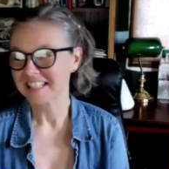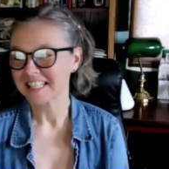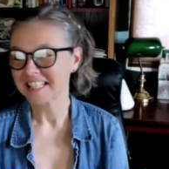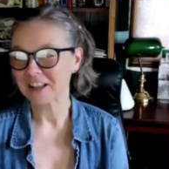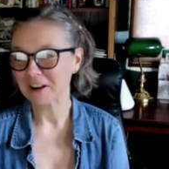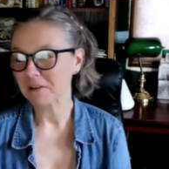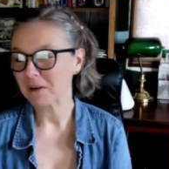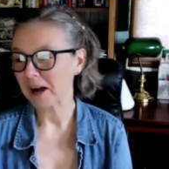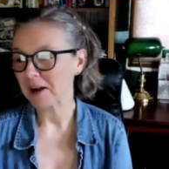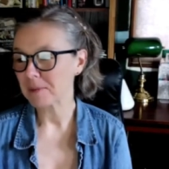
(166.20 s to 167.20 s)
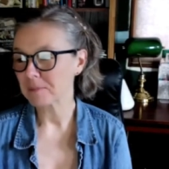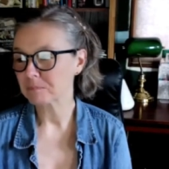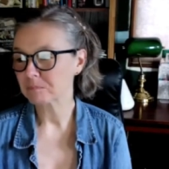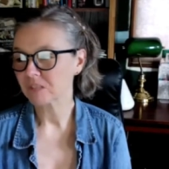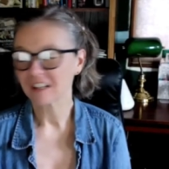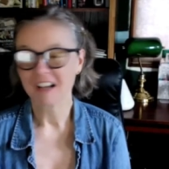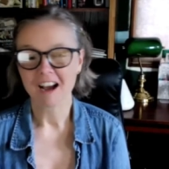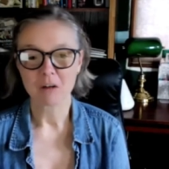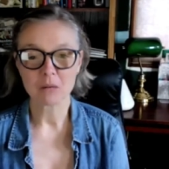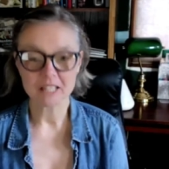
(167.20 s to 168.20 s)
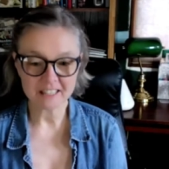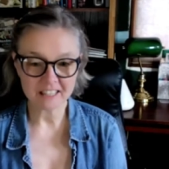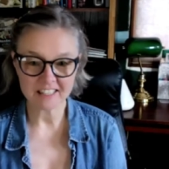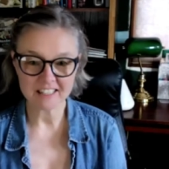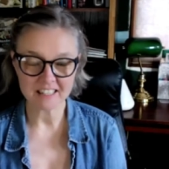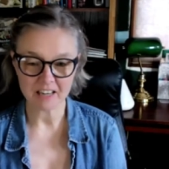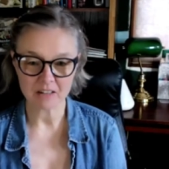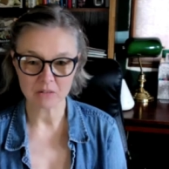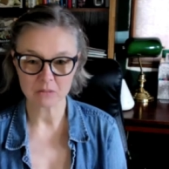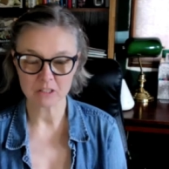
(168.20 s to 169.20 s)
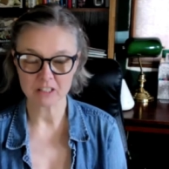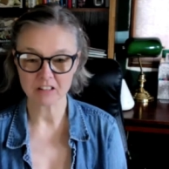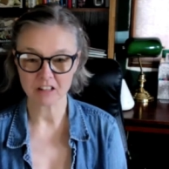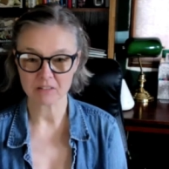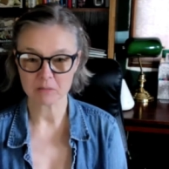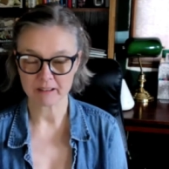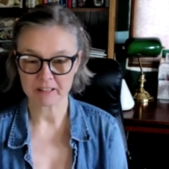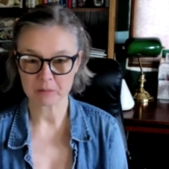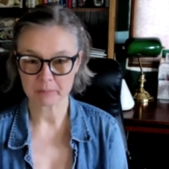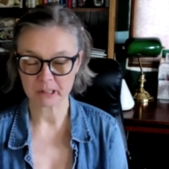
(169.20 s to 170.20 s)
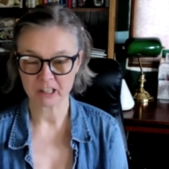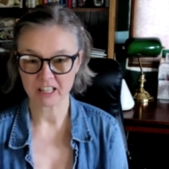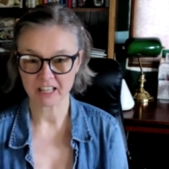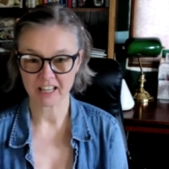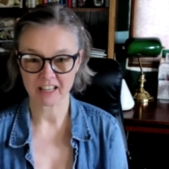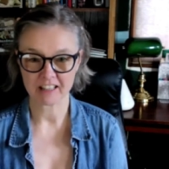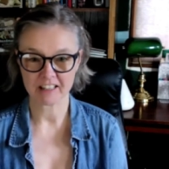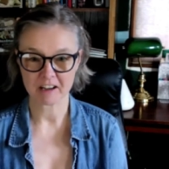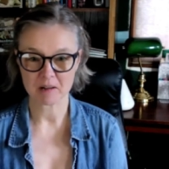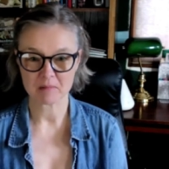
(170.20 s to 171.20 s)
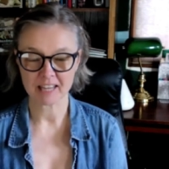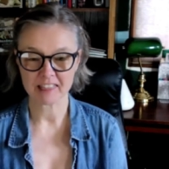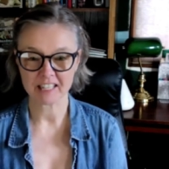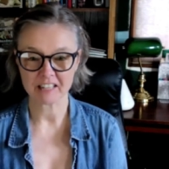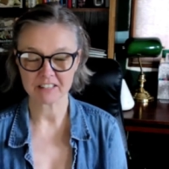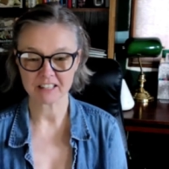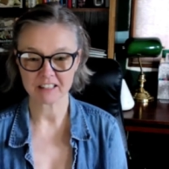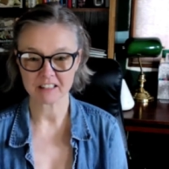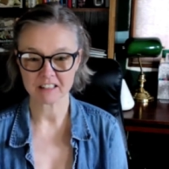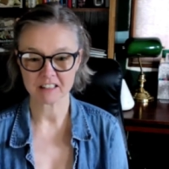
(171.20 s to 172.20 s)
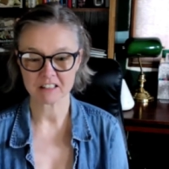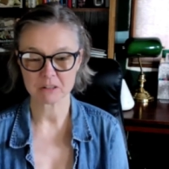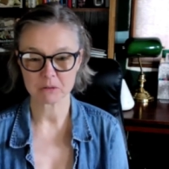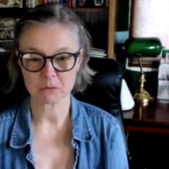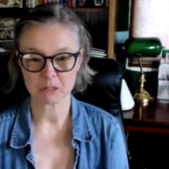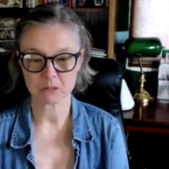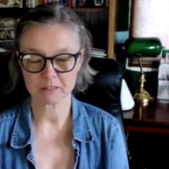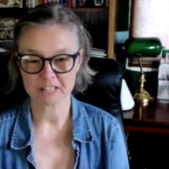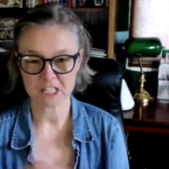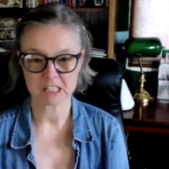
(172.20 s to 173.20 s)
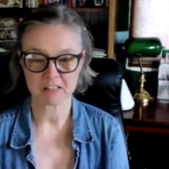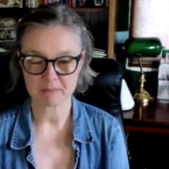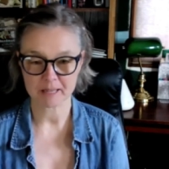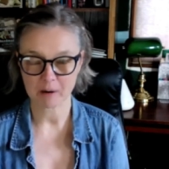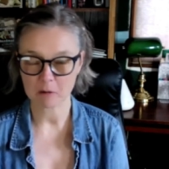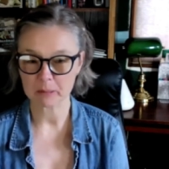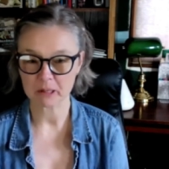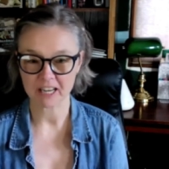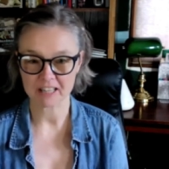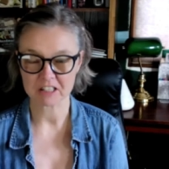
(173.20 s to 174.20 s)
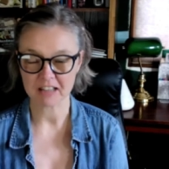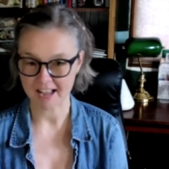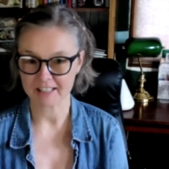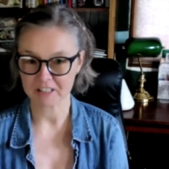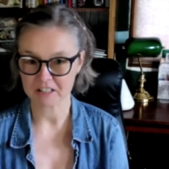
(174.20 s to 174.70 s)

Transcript: So, one of the things that I really love about your book, and I think if I do a revision of my goat book, I should add a